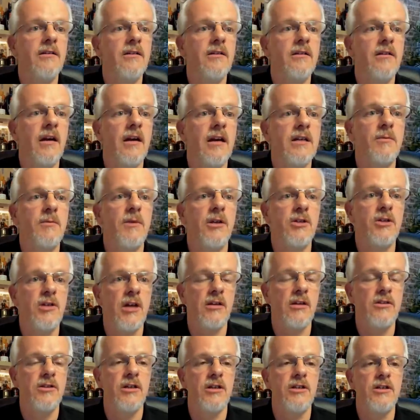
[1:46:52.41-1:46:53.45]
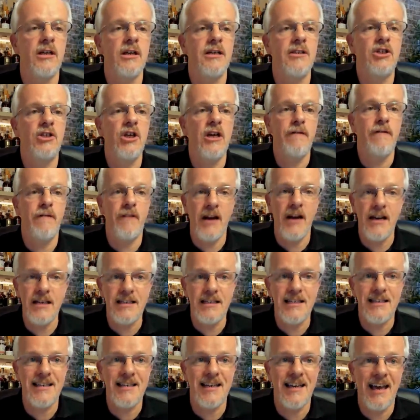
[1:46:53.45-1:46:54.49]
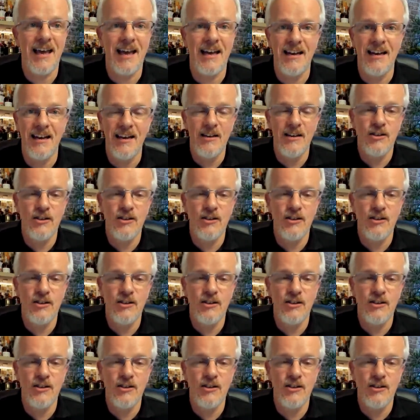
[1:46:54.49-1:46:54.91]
Jelchich and Che Francis again.